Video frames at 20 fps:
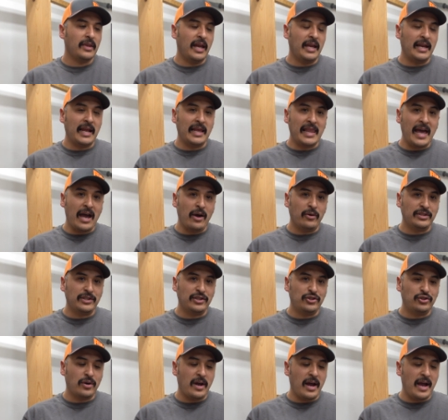and I allow it
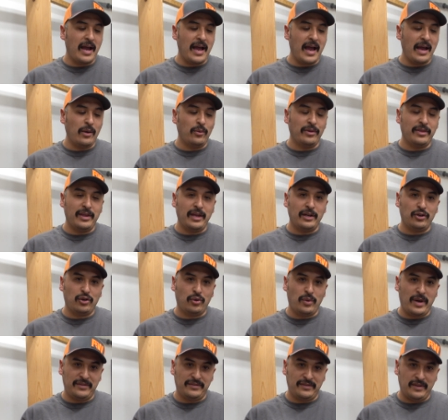to dry, I will then
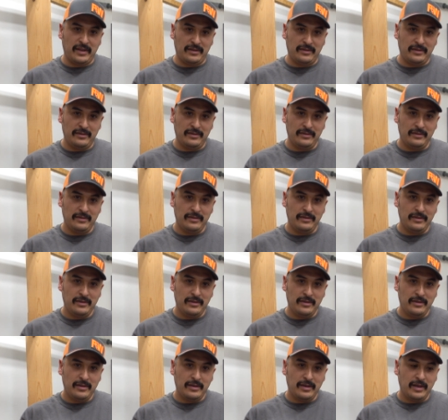crest it.
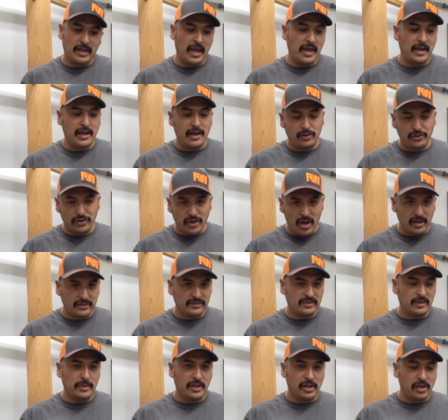Okay, and I'll
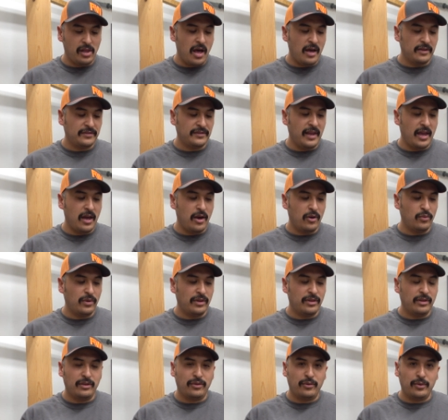knock some of the gloss down
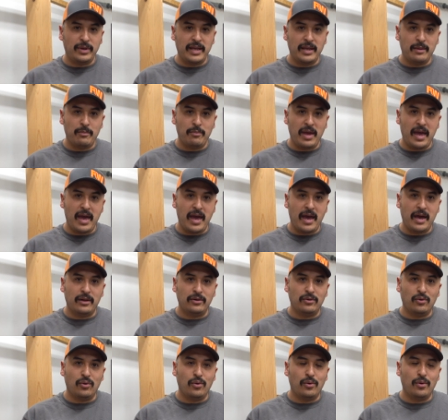with a 3M
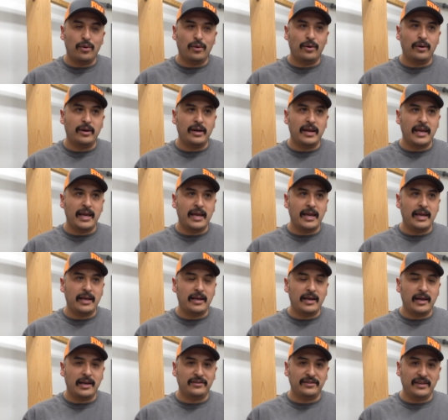pad or
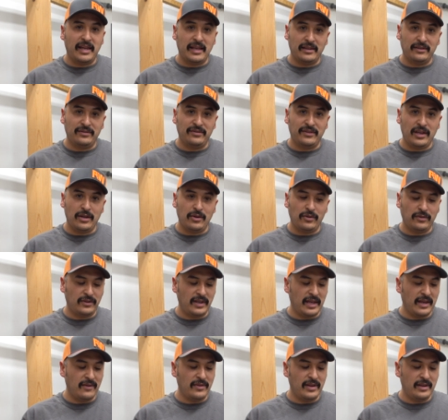a uh, stainless steel
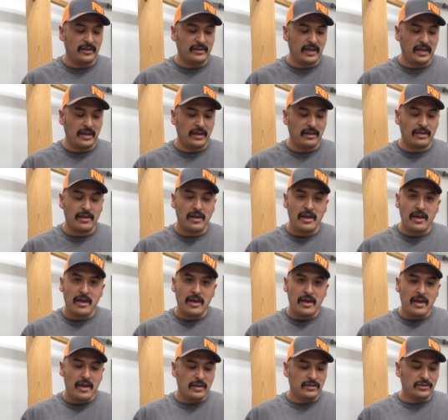to give it teeth.
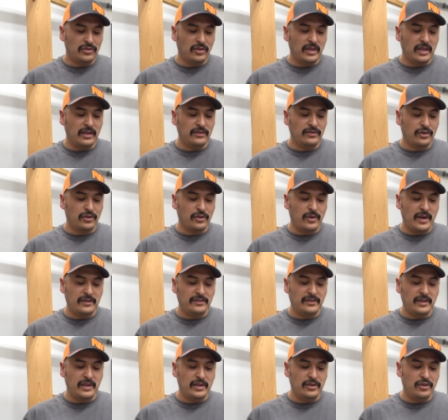So these are
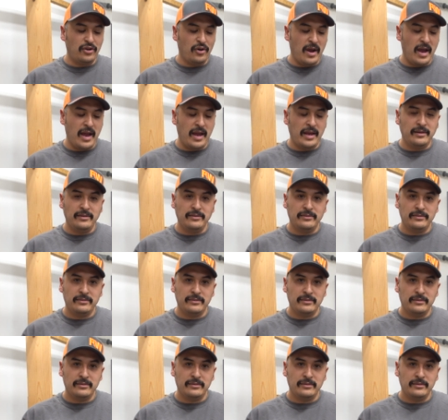crested and dried.